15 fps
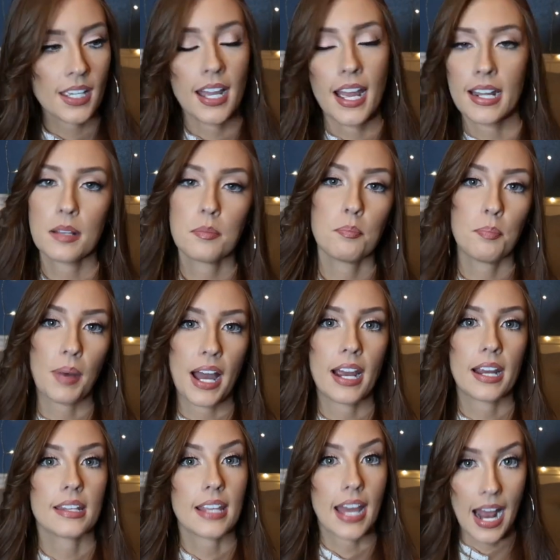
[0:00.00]
I didn't
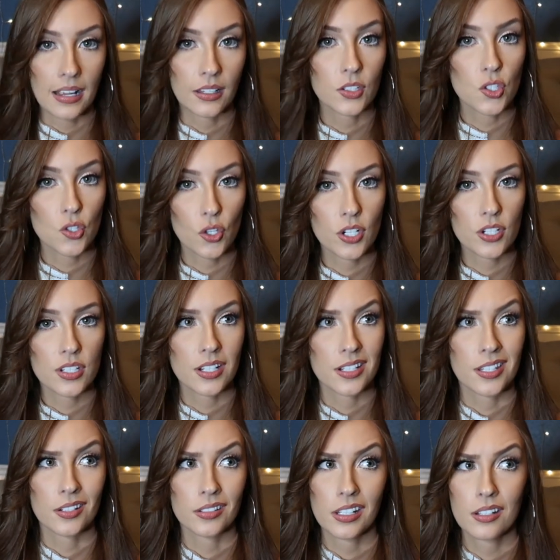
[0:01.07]
buy the Alex drawers because
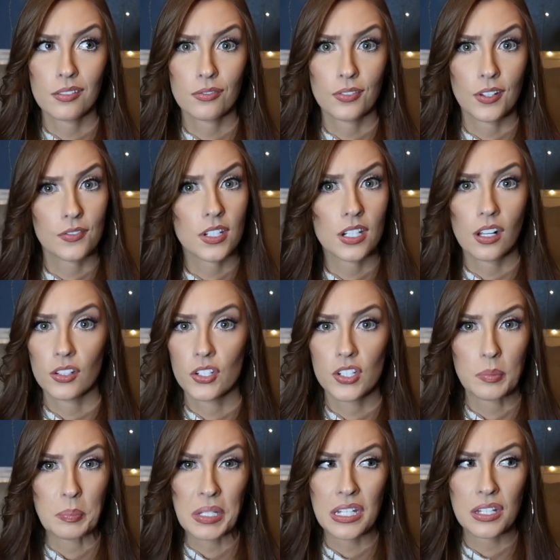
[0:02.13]
they're like $50
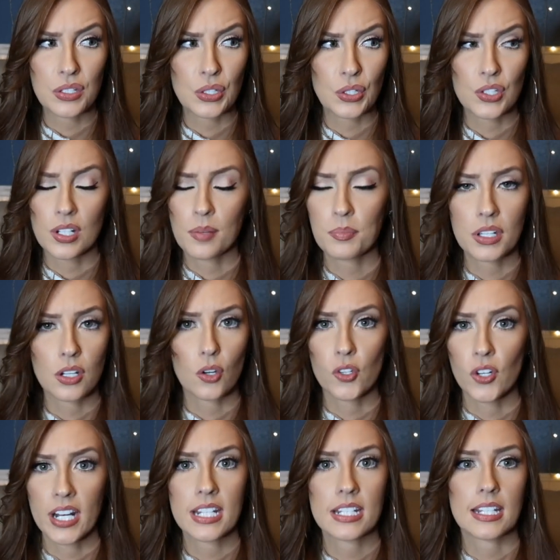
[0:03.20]
a piece or something
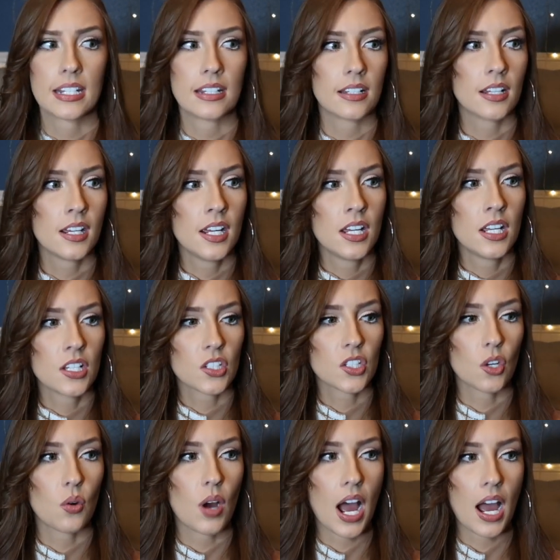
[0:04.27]
crazy.
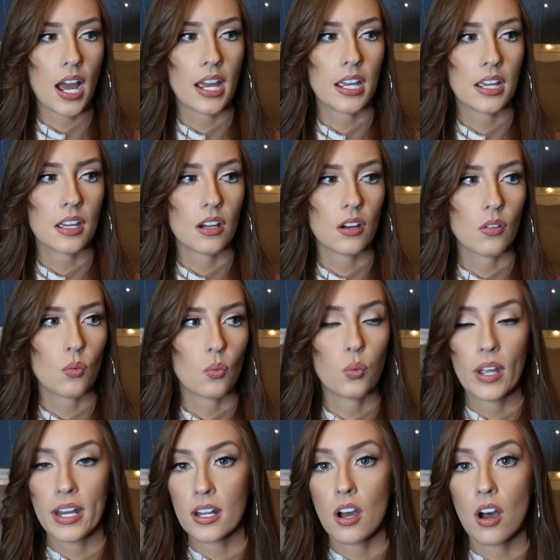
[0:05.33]
So I
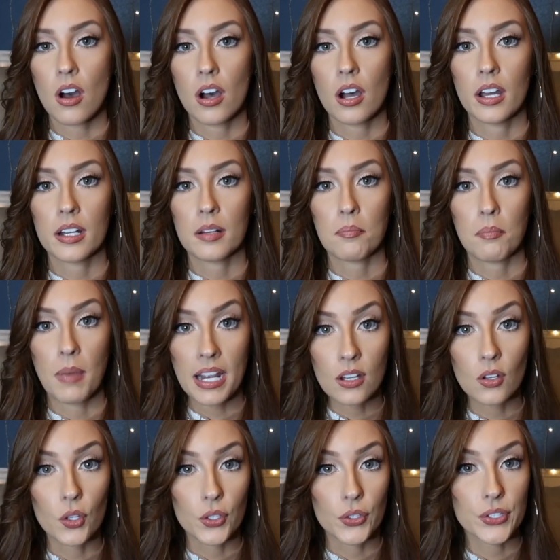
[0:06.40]
went on
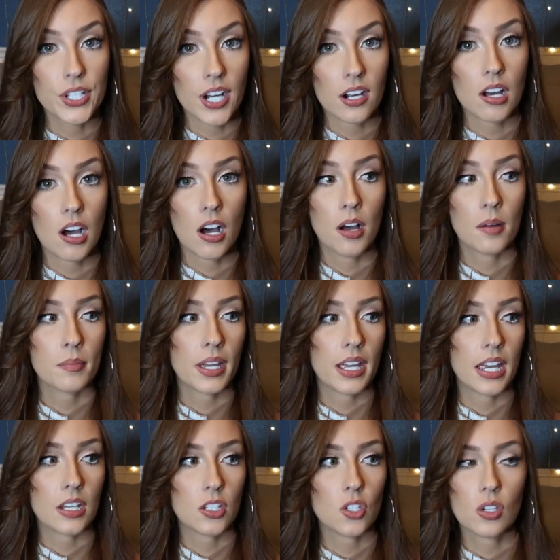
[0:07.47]
Michaels.com,
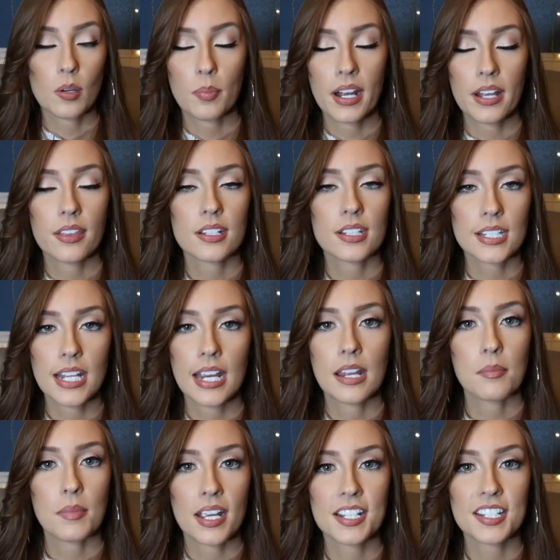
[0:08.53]
and you could buy the
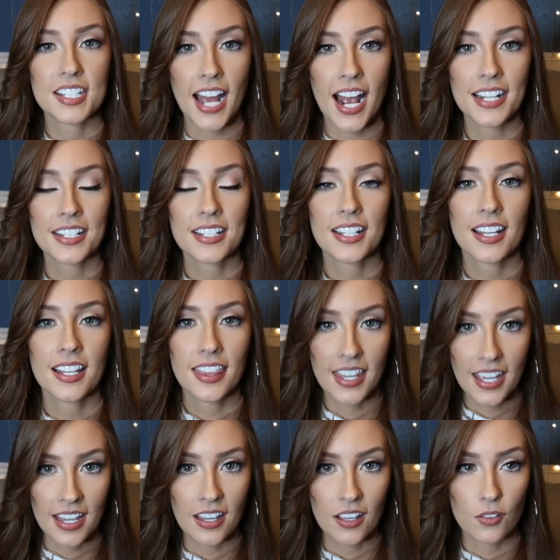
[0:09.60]
same exact
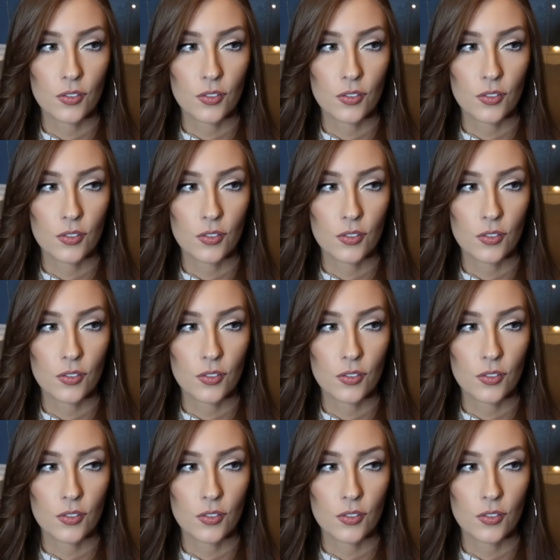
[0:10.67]
thing